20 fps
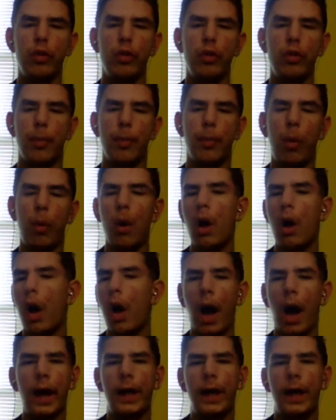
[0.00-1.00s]
I hate the
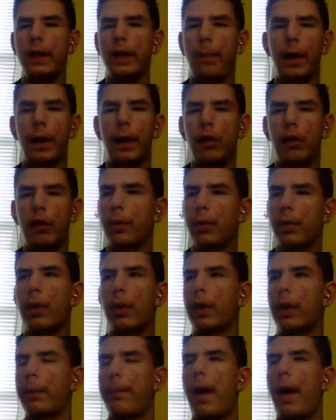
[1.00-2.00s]
Patriots with a burning passion.
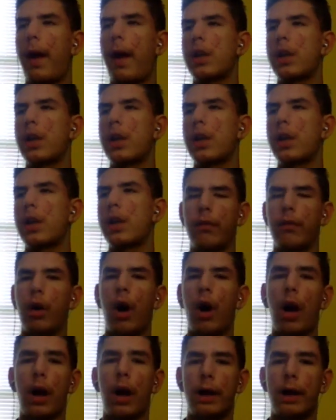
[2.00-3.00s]
I'm not going to lie. And I'm
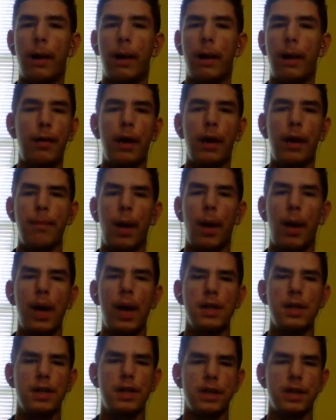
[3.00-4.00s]
very biased against
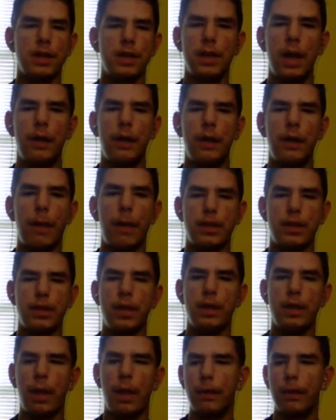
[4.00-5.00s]
95% of the time against the
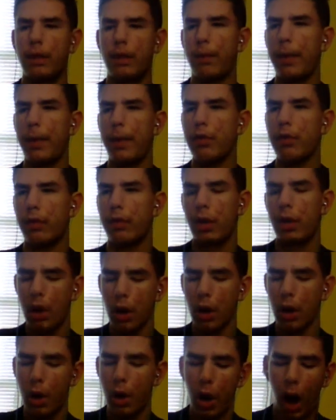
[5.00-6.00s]
Patriots.
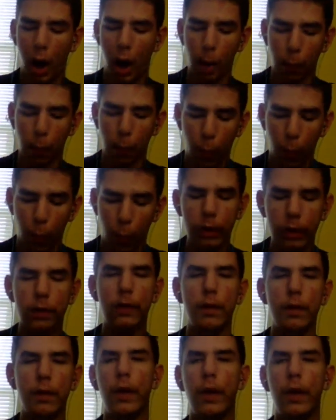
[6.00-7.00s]
I want I
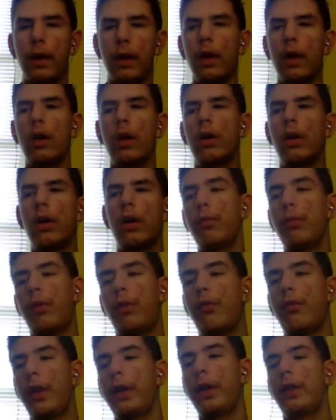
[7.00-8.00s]
almost said Vikings
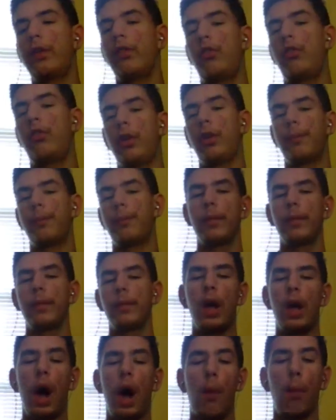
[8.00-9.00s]
shit. I
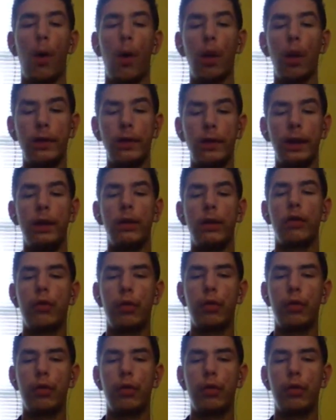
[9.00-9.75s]
want the Eagles to win.